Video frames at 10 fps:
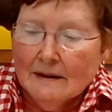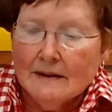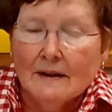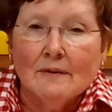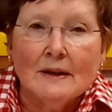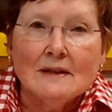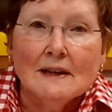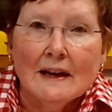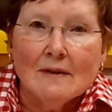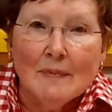Now I want to
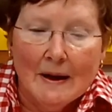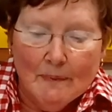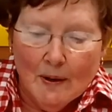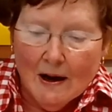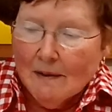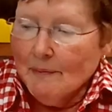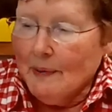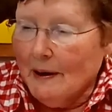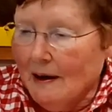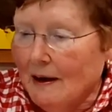take my
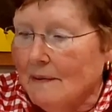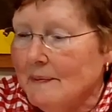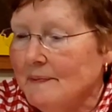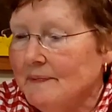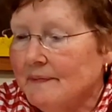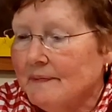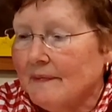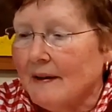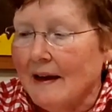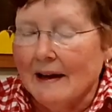pom-pom
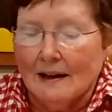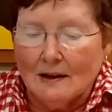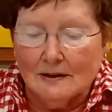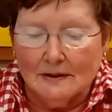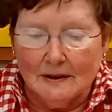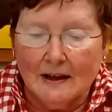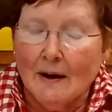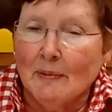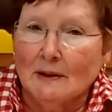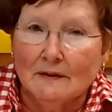and a
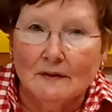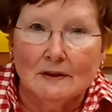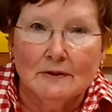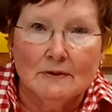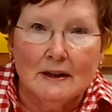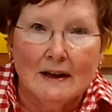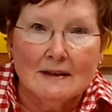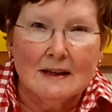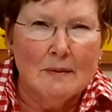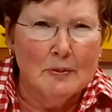couple of glue
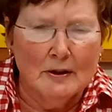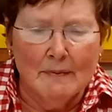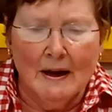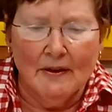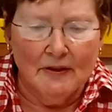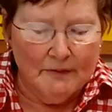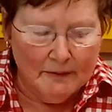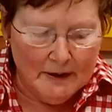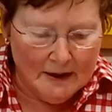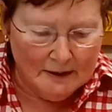dots. I'll put about
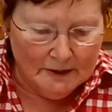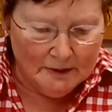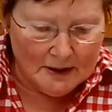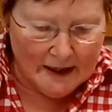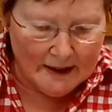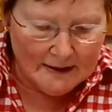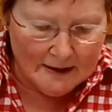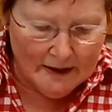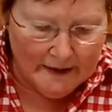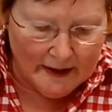3 glue dots
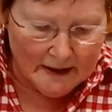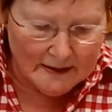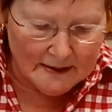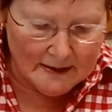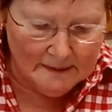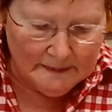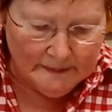on this.